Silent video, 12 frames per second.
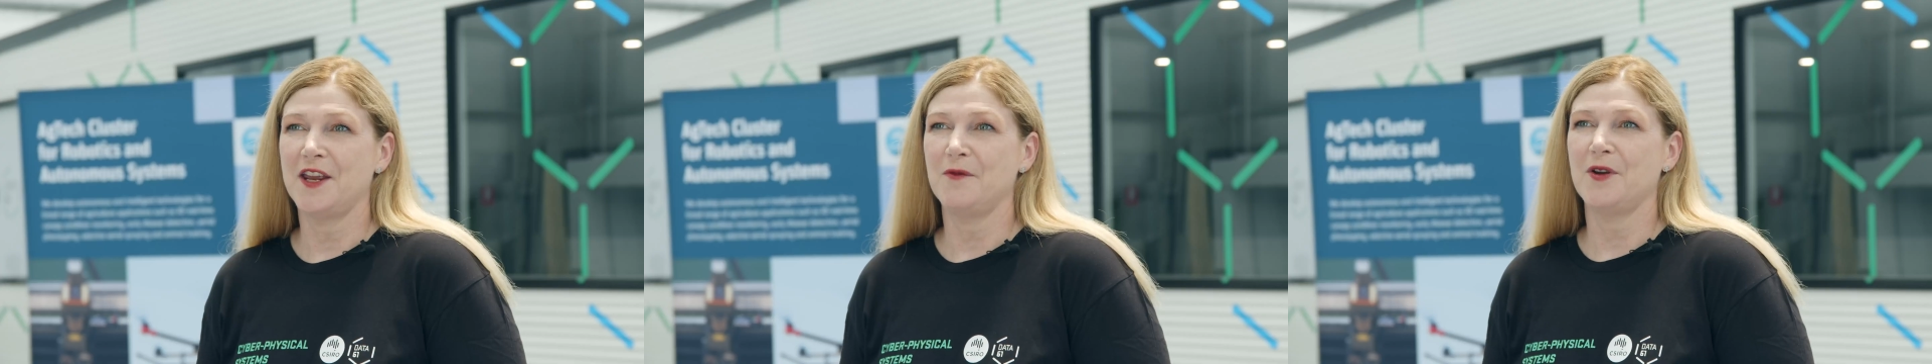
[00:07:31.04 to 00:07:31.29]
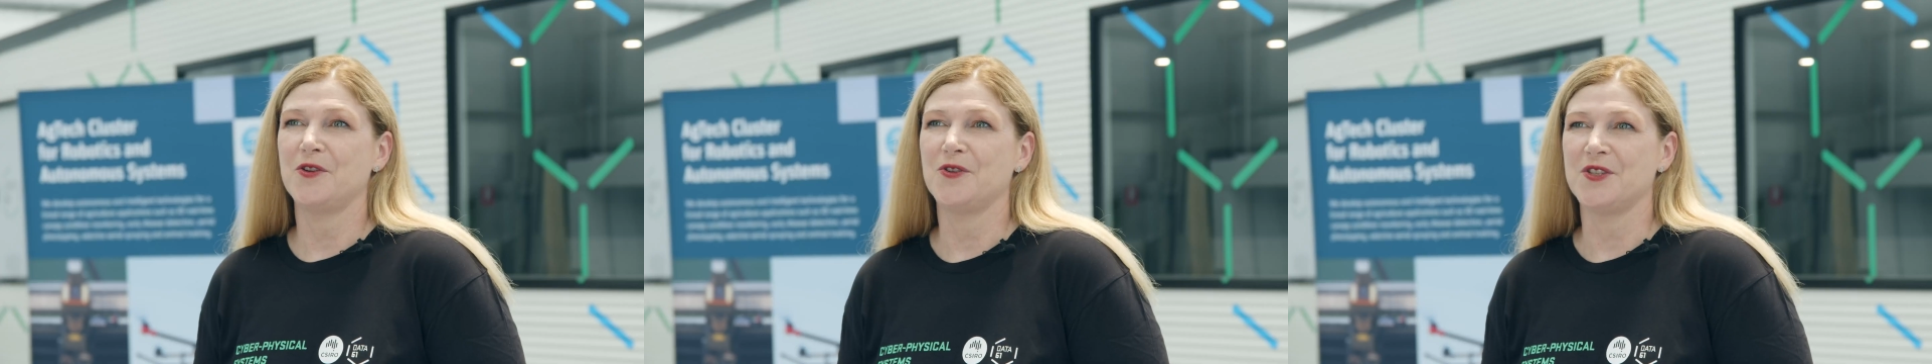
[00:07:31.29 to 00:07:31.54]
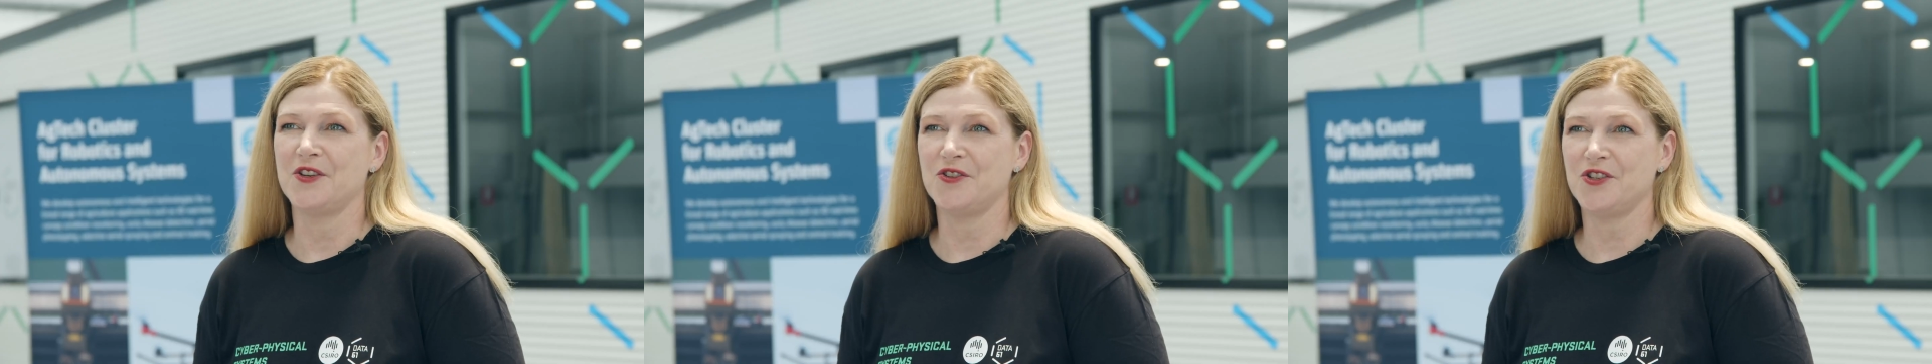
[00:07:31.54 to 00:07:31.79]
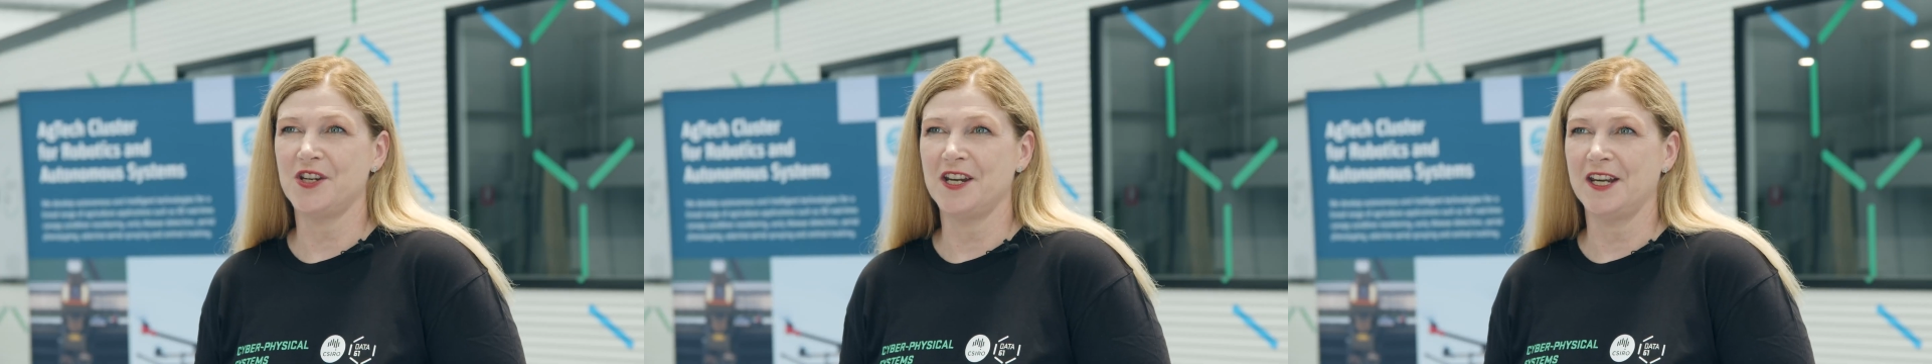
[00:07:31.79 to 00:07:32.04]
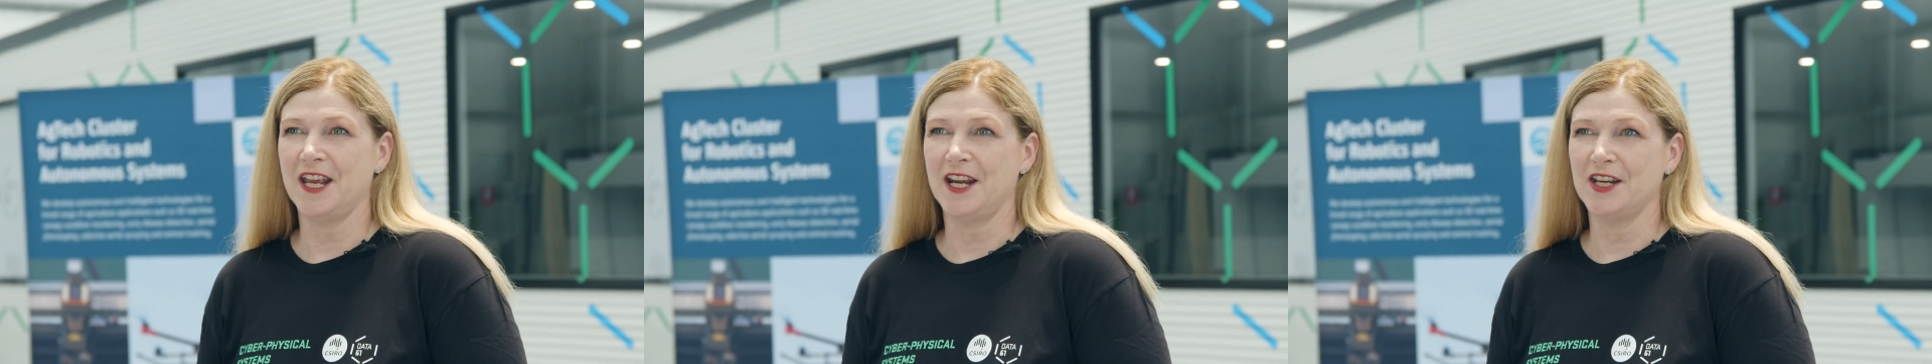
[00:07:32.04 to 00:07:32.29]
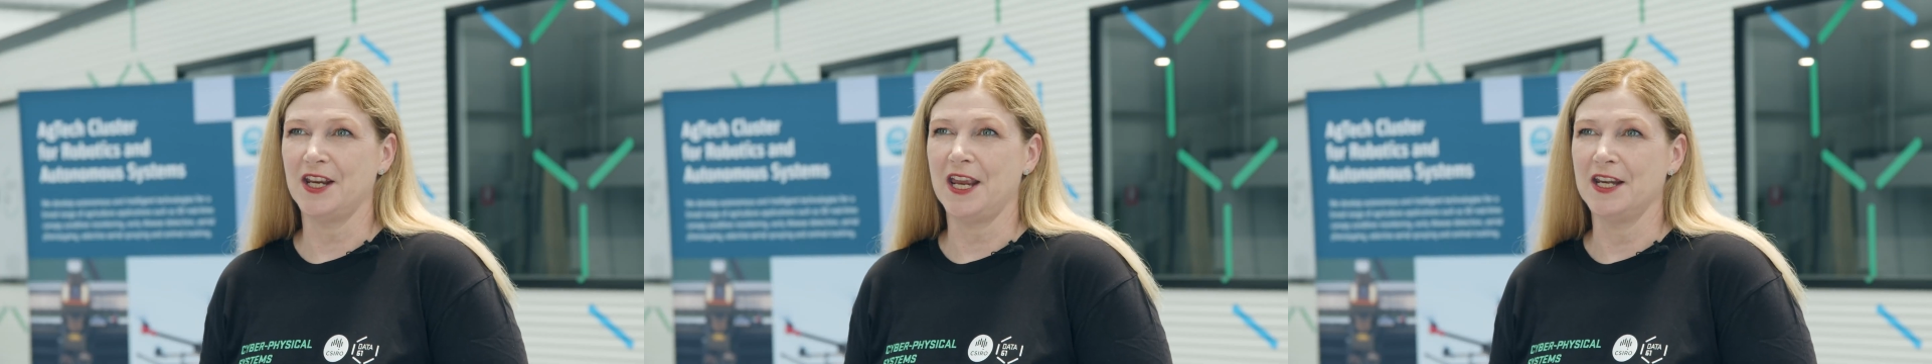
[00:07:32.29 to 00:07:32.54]
anyone who's interested in
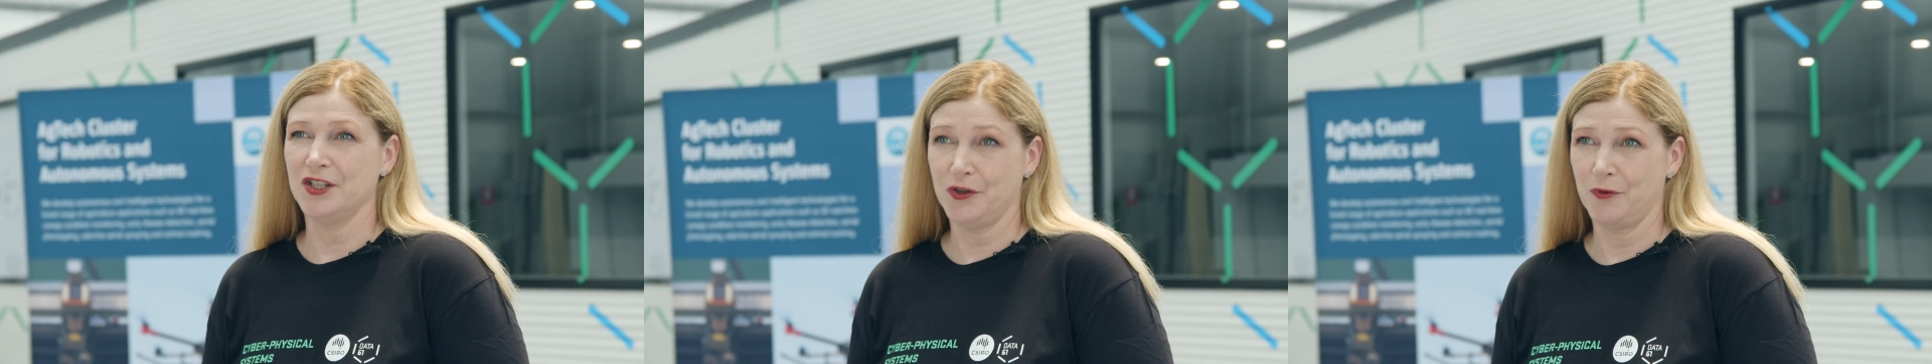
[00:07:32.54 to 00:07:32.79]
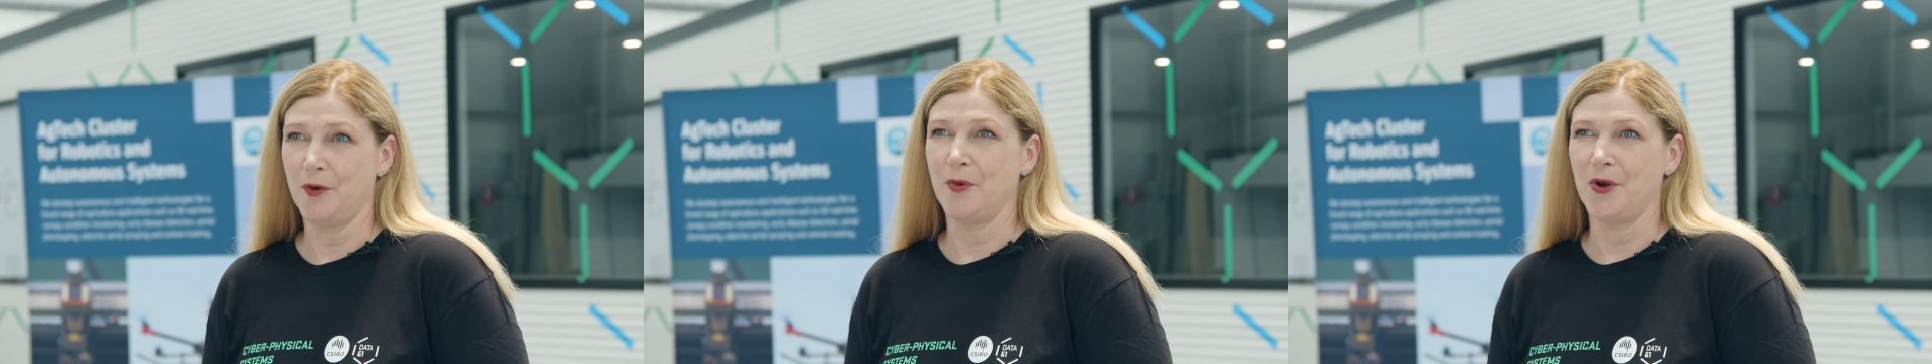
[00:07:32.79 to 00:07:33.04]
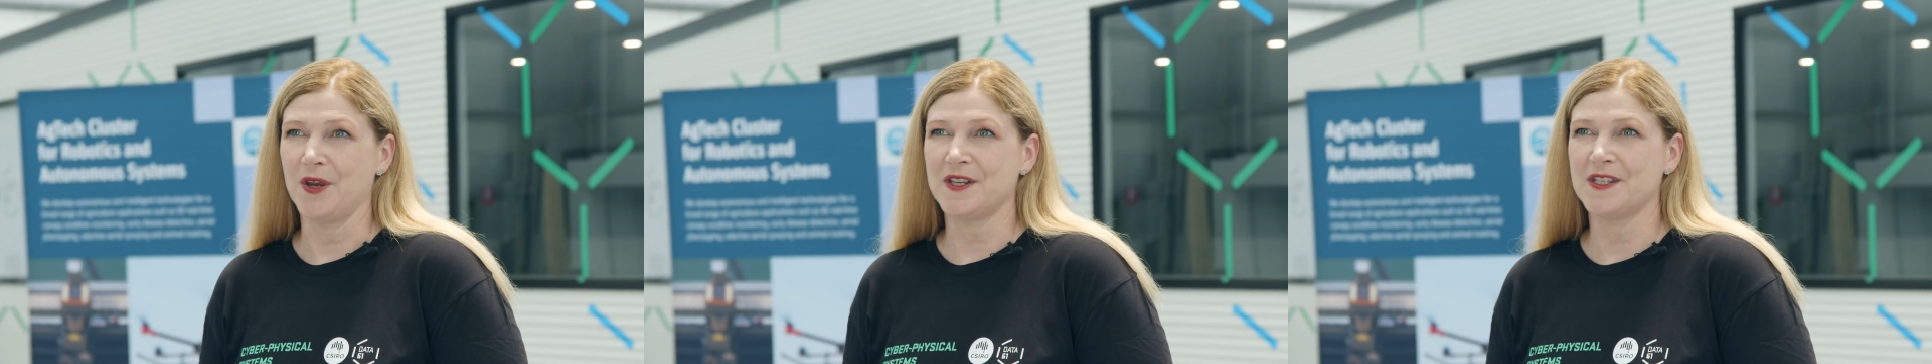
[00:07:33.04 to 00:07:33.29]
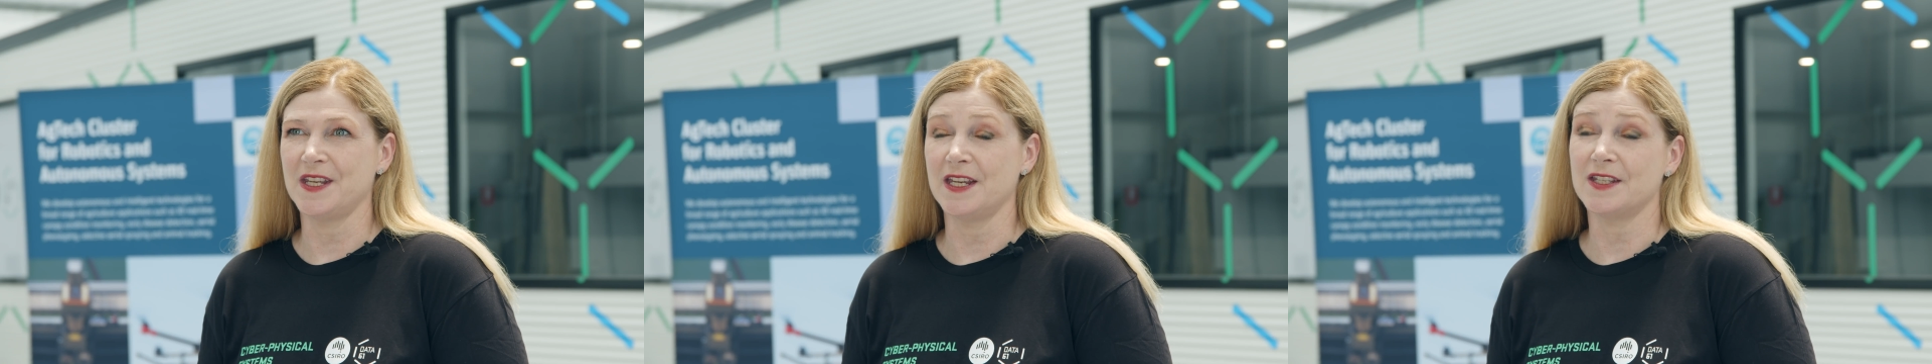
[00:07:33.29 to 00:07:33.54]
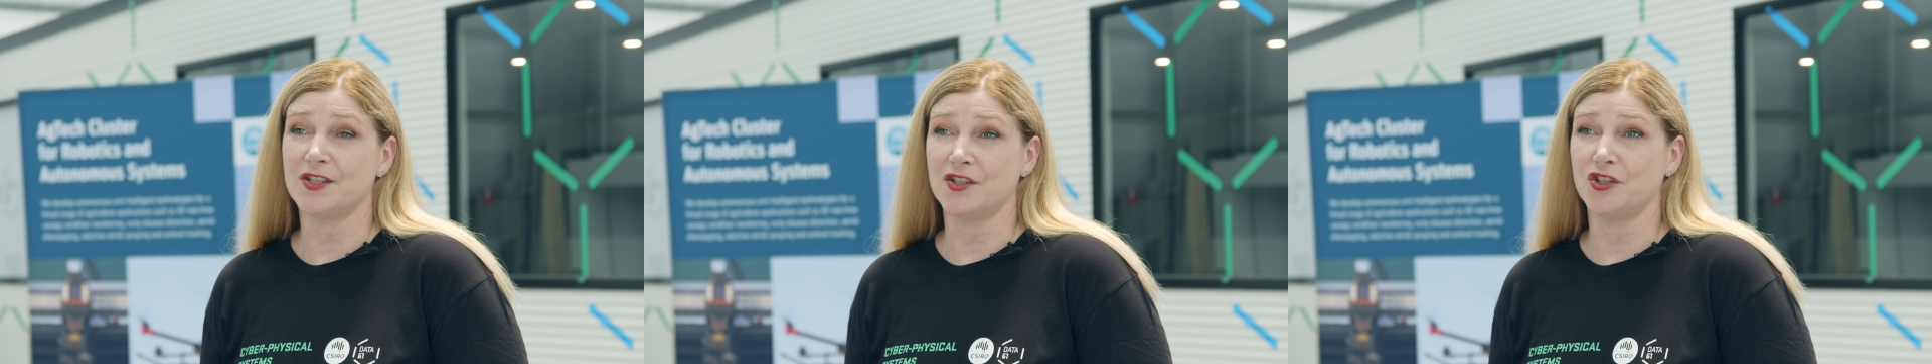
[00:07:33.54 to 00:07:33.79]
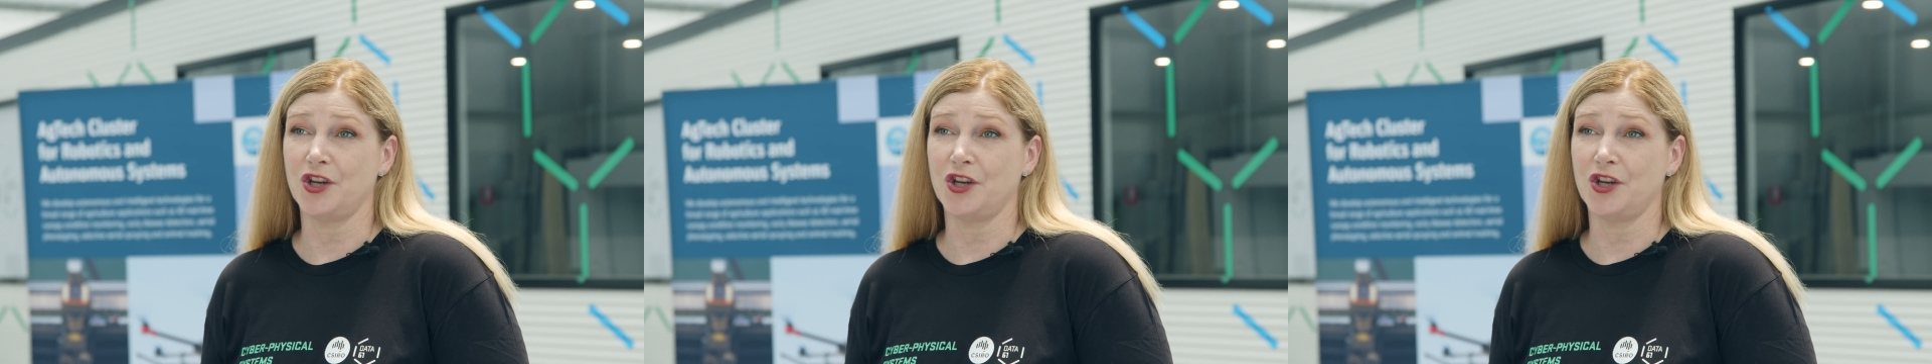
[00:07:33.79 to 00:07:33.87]
getting into robotics is